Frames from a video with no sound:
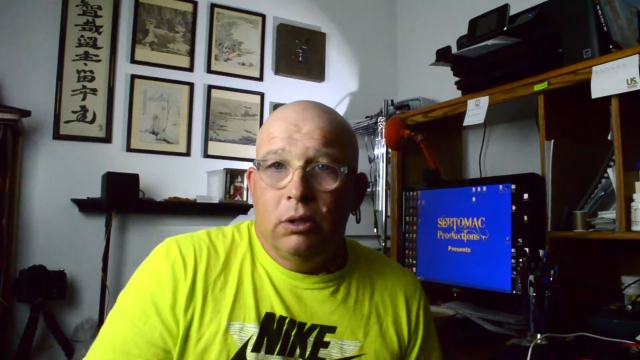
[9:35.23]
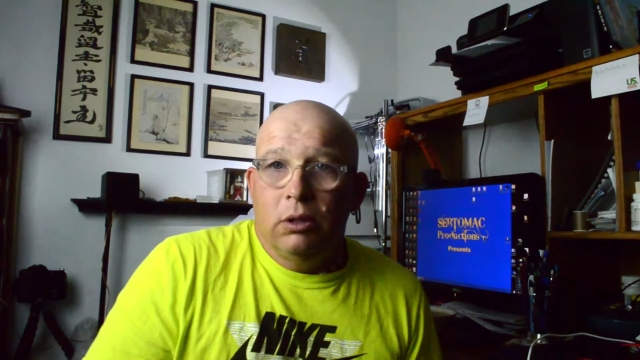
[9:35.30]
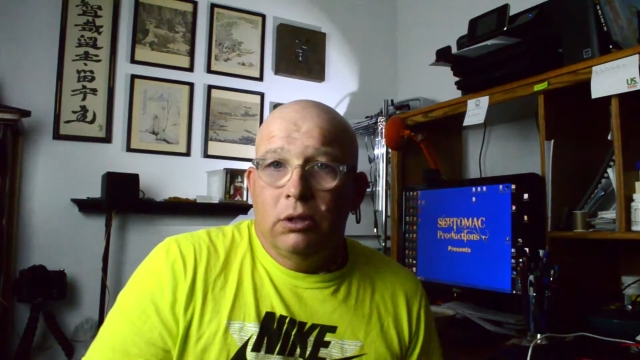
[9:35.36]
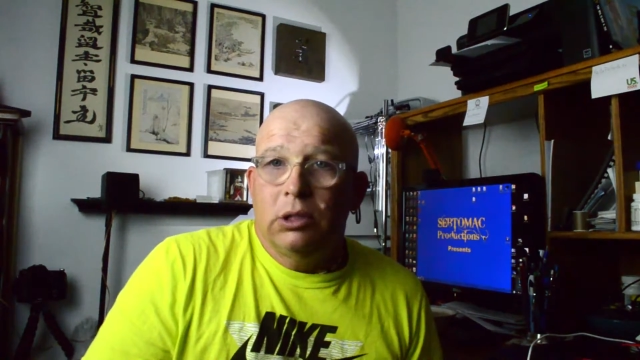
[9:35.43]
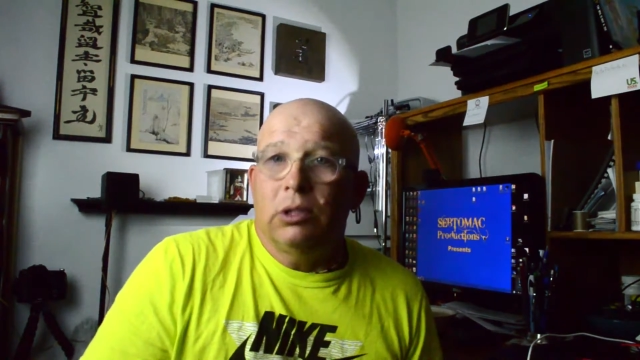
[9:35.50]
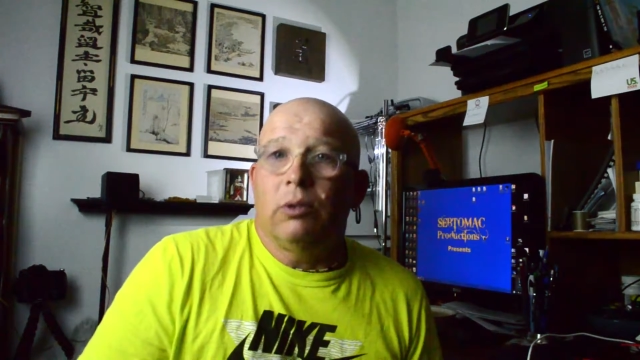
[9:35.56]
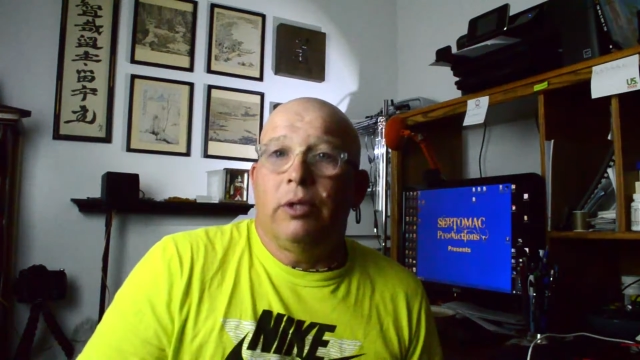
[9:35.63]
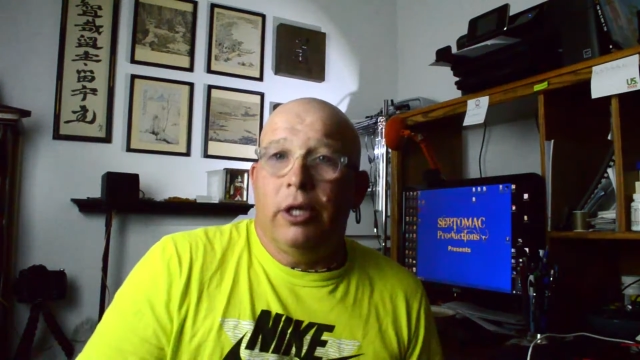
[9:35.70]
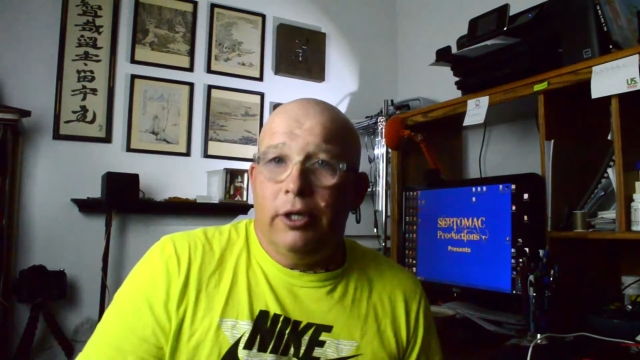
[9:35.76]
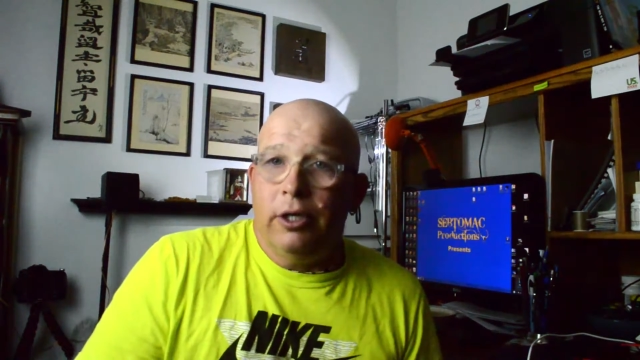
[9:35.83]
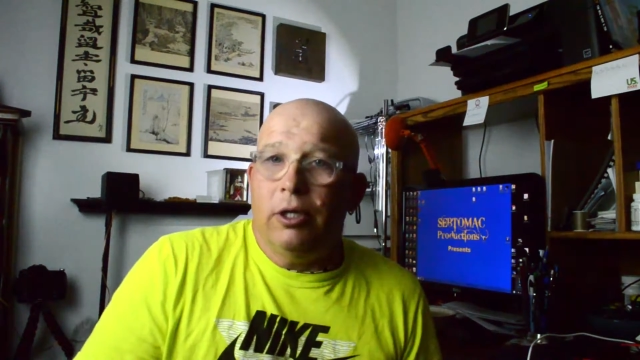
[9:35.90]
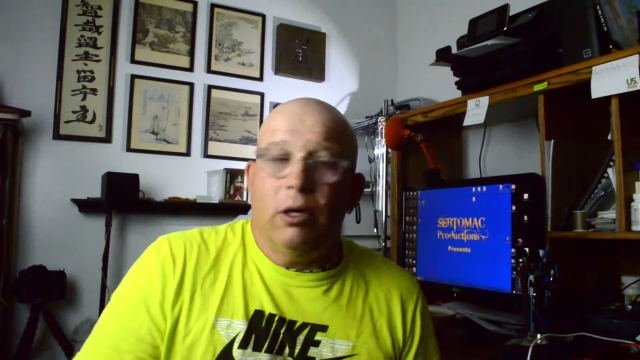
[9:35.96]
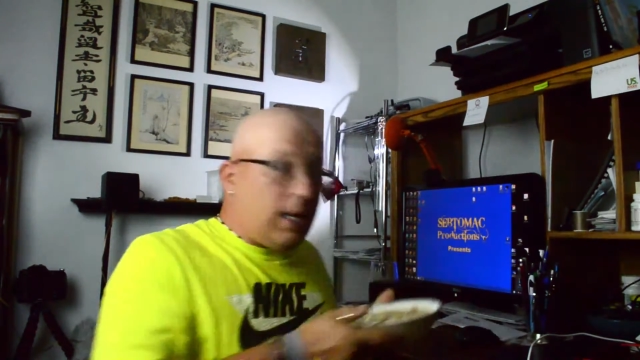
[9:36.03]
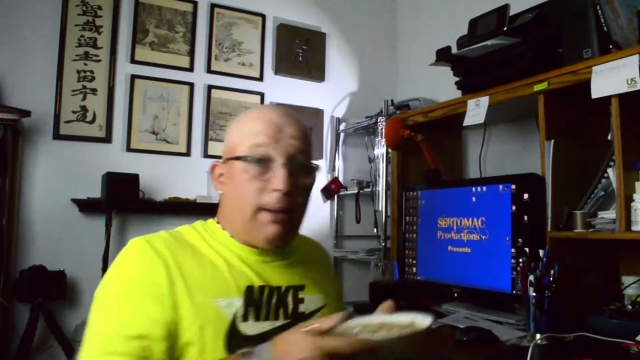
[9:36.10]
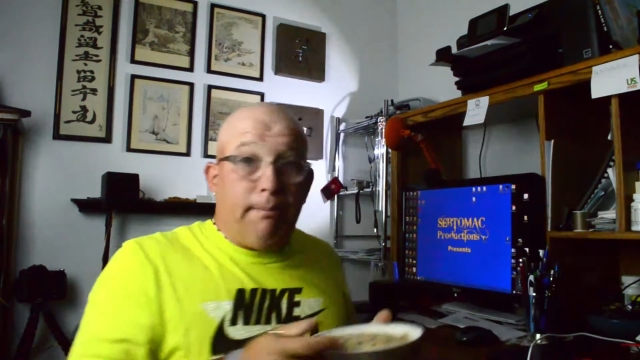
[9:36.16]
So there you
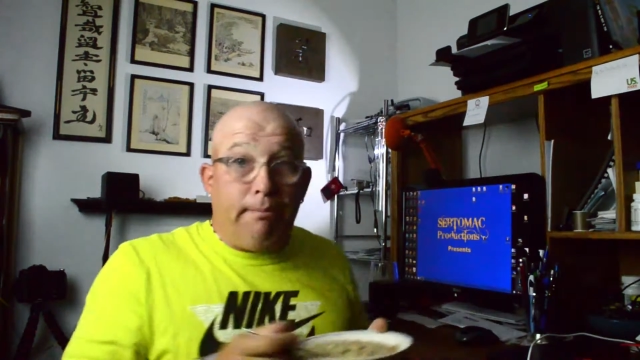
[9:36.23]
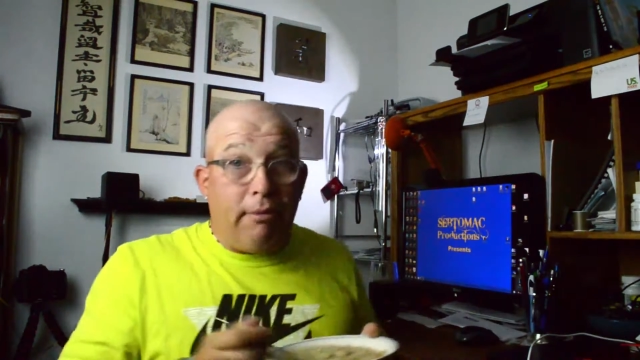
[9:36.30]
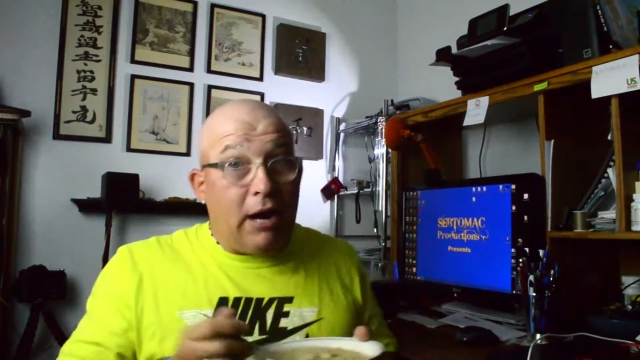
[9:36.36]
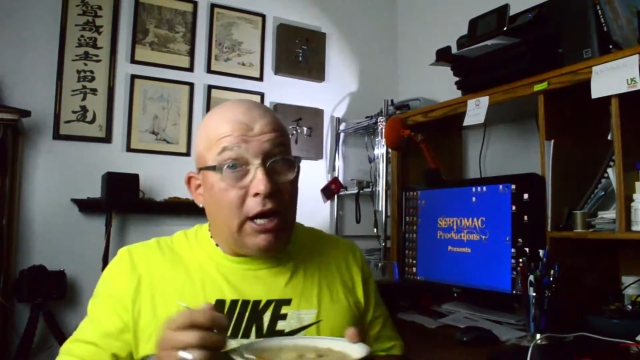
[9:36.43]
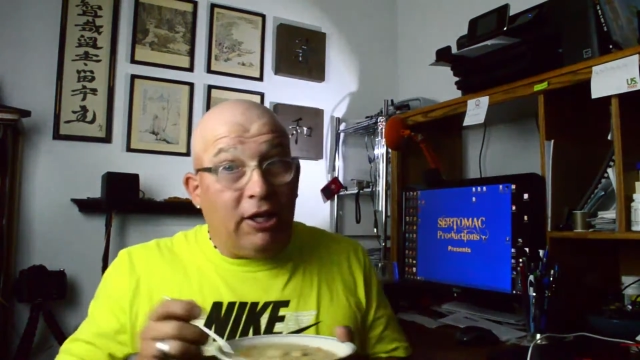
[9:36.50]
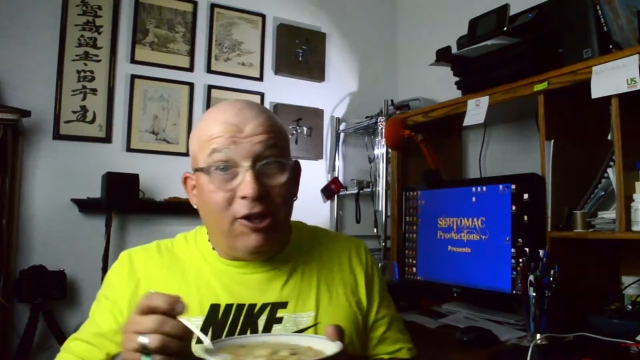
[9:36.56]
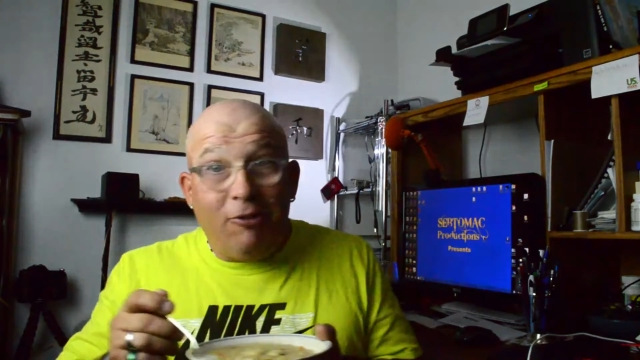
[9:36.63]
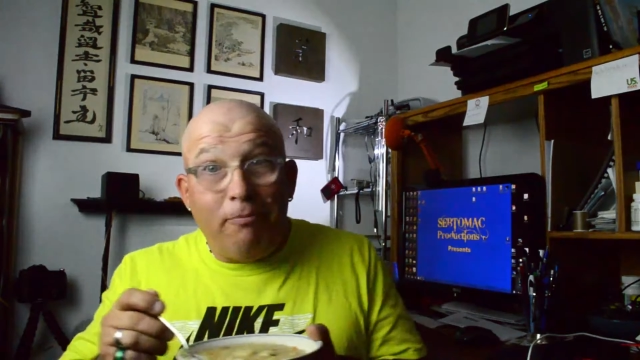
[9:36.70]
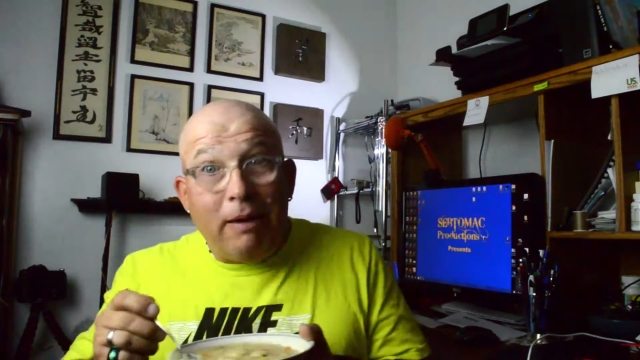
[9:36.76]
go. But I love